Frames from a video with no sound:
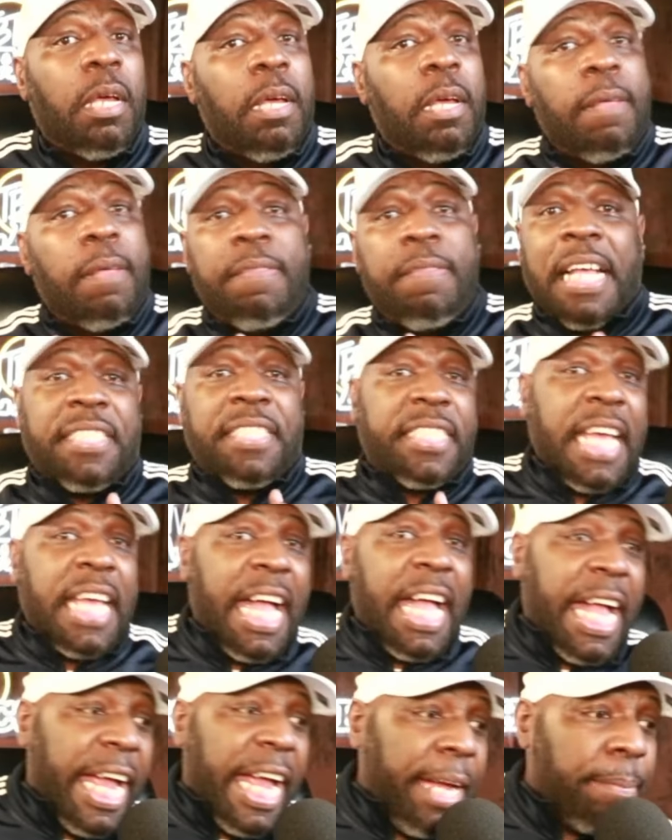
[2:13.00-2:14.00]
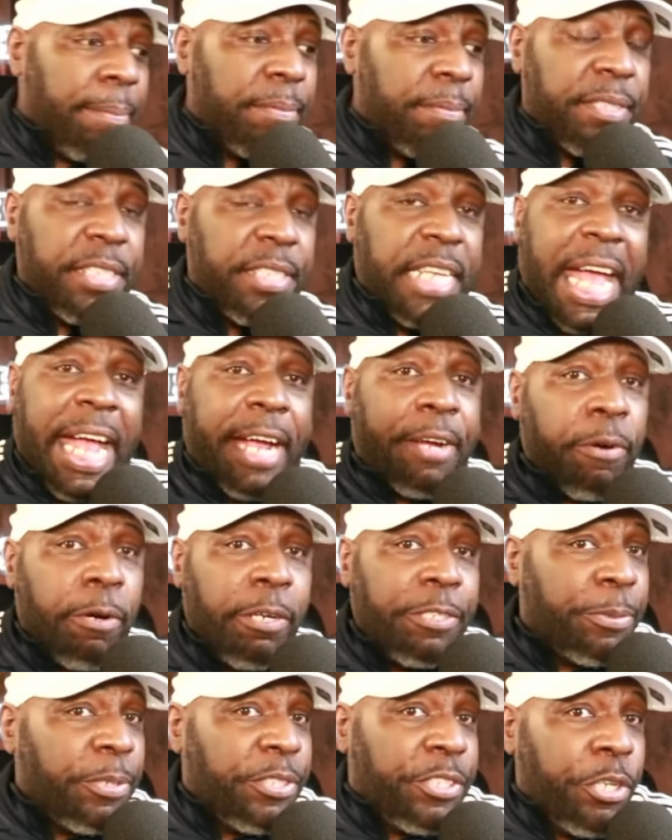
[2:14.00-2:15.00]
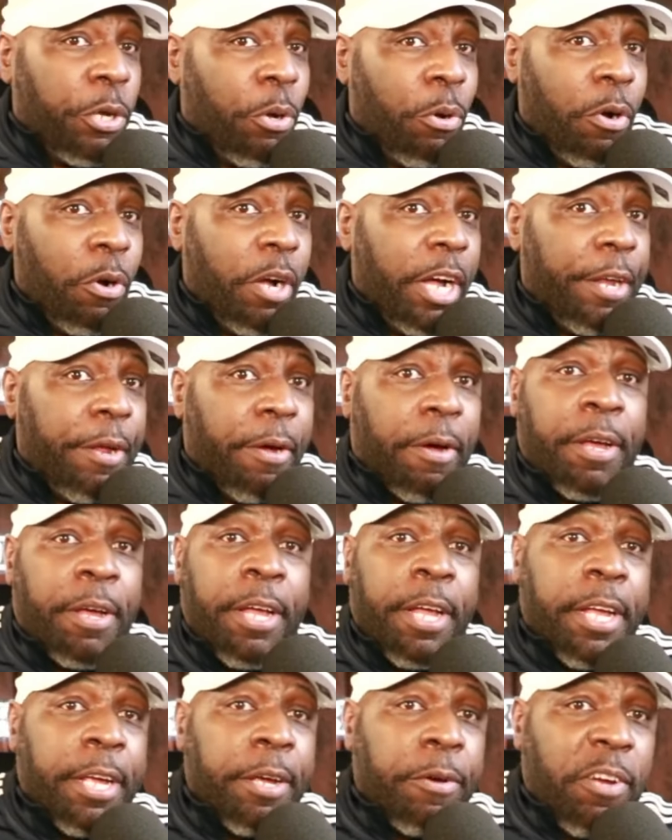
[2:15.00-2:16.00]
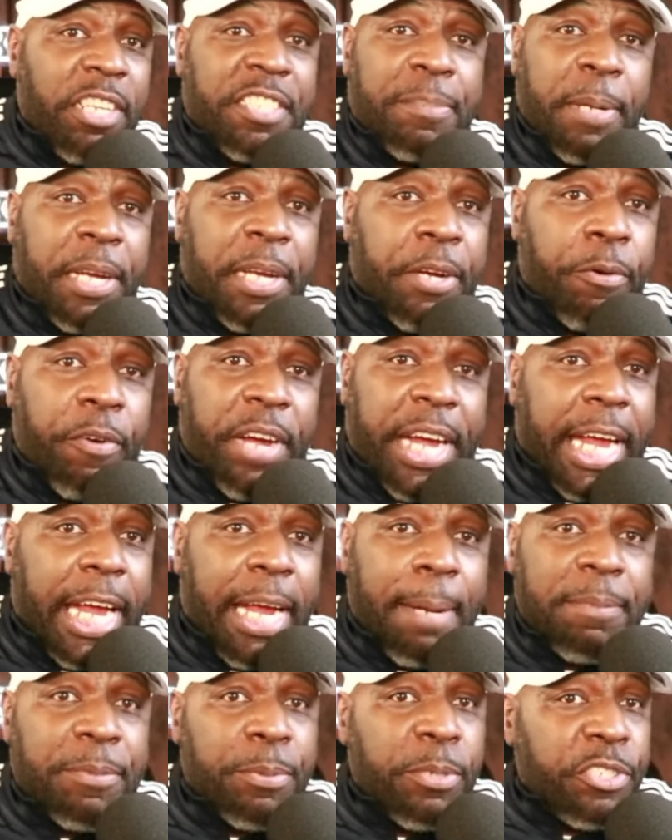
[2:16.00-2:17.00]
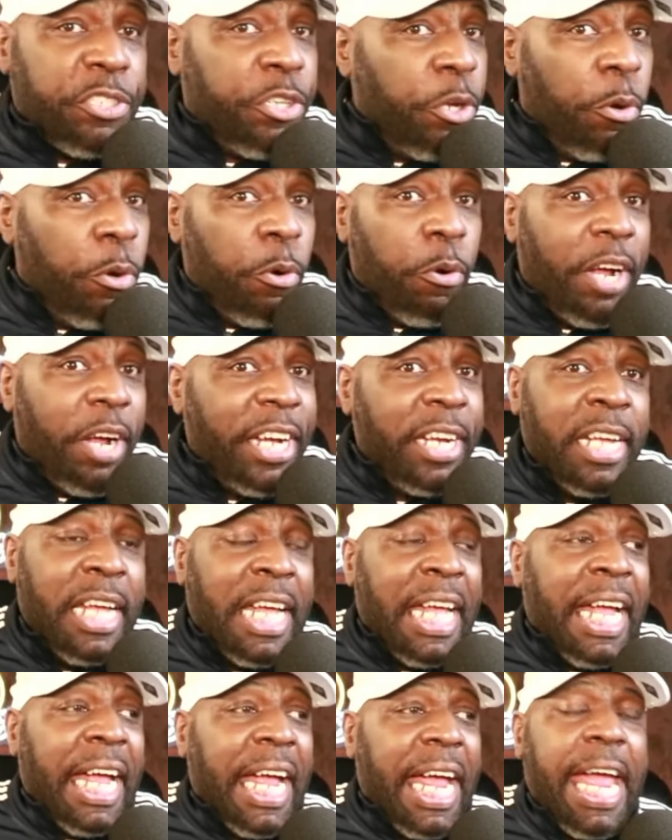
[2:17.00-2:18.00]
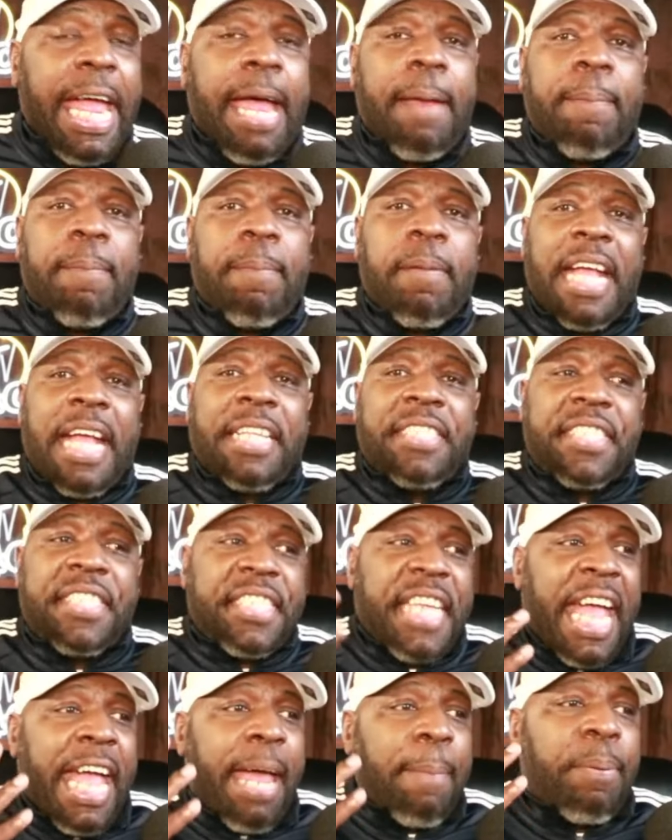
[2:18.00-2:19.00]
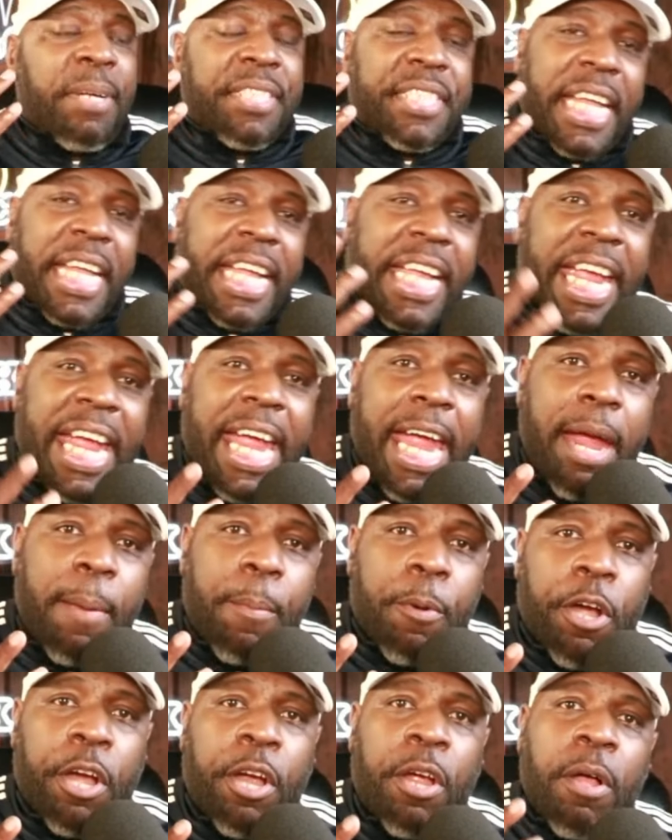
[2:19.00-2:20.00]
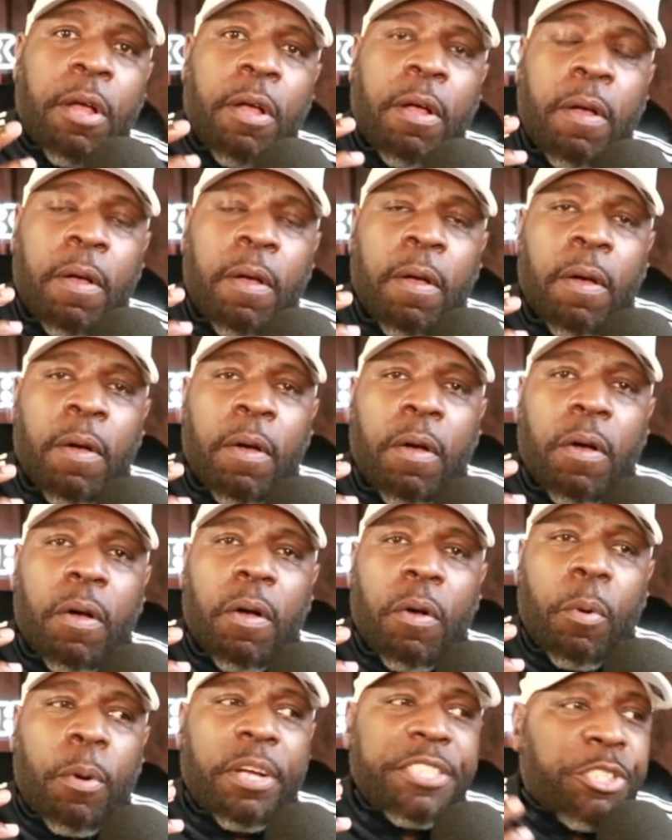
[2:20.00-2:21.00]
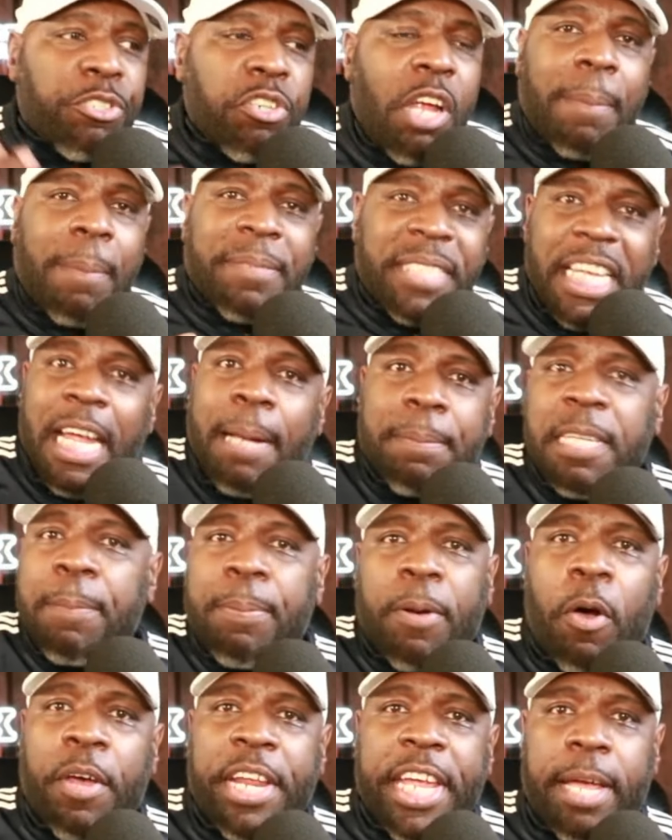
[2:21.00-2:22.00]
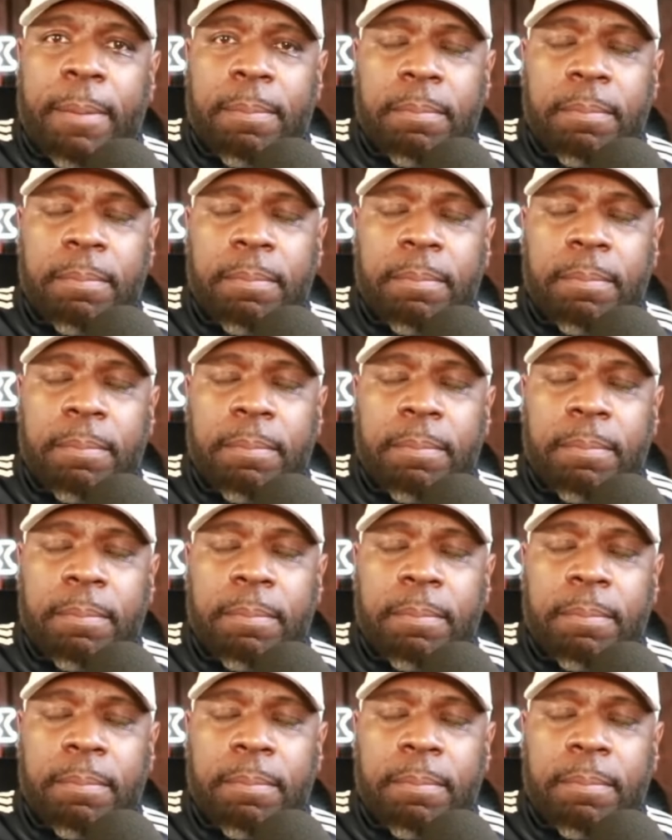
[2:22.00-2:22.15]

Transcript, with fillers: that say Ted Cruz was doing or Krispy Kreme's was doing, and instead put the camera on Trump's empty podium.